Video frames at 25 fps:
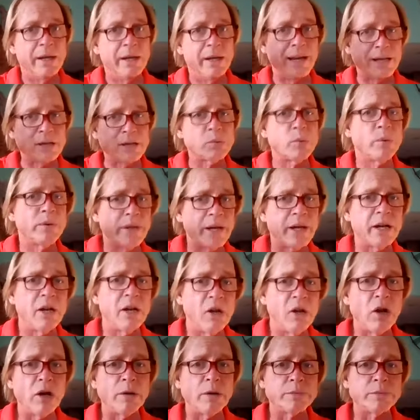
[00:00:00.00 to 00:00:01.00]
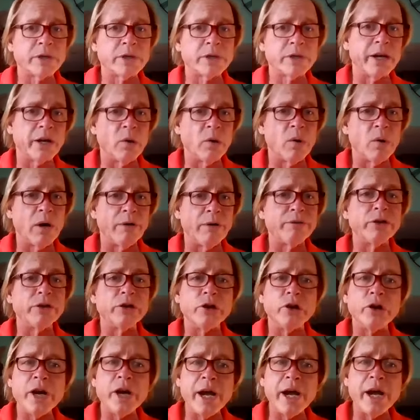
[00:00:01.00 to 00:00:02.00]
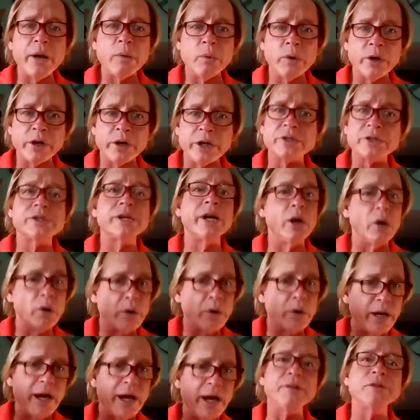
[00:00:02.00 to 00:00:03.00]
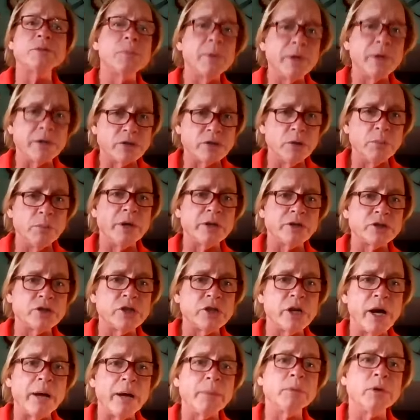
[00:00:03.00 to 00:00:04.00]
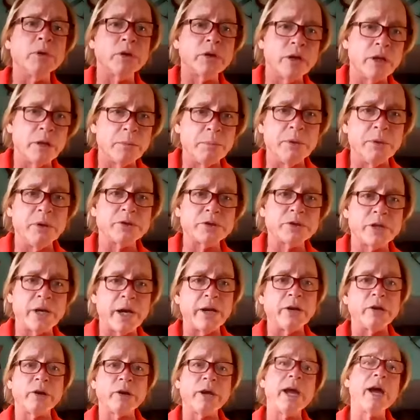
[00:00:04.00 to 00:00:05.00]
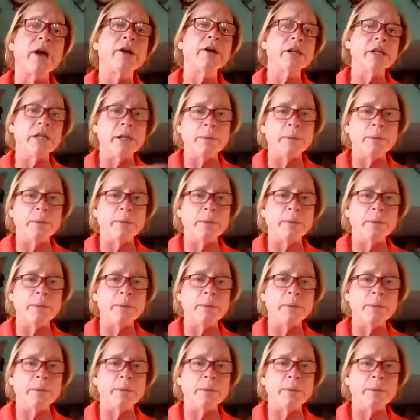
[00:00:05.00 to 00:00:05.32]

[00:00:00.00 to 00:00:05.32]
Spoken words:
That's when that alarm's got to go off in your head where you say, okay, I've spent too much time looking at the Builder's Guide to Accounting.